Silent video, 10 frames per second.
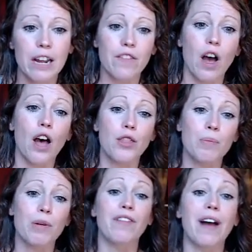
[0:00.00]
If the
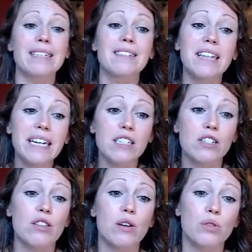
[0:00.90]
author provides links
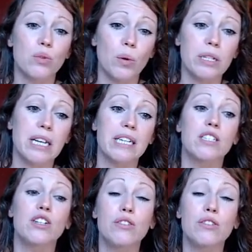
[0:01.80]
to those sources,